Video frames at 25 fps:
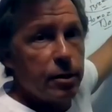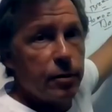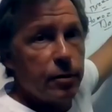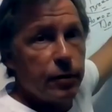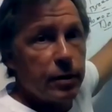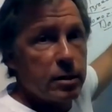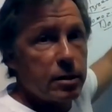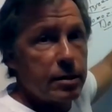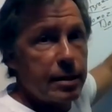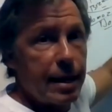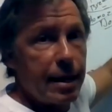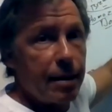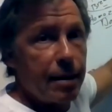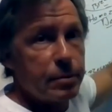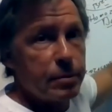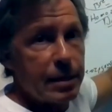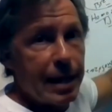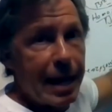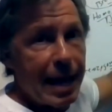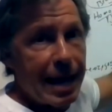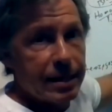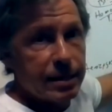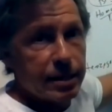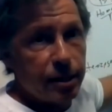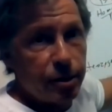each of the steps,
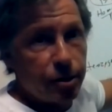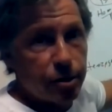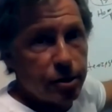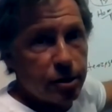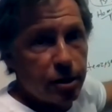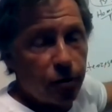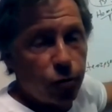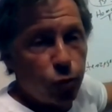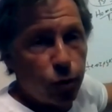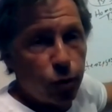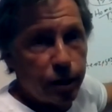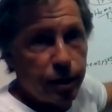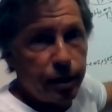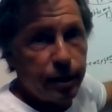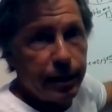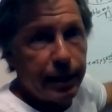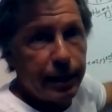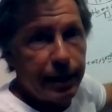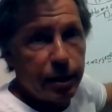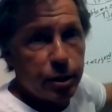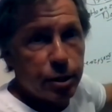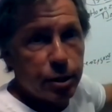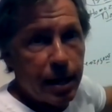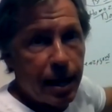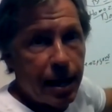asking yourself, what do you
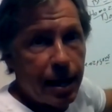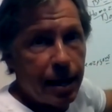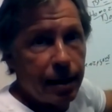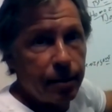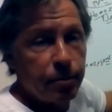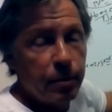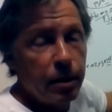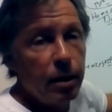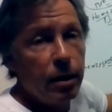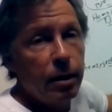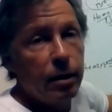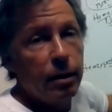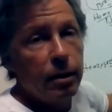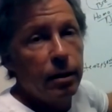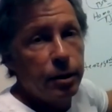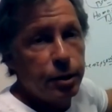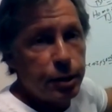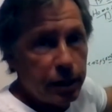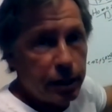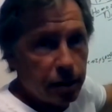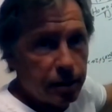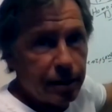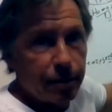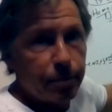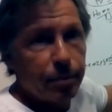get each time,
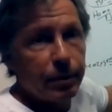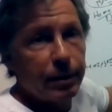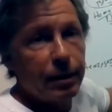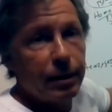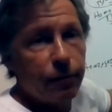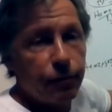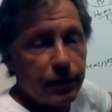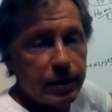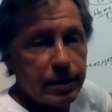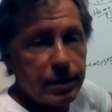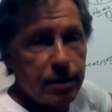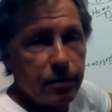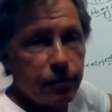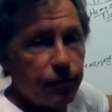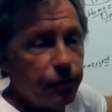genotypically and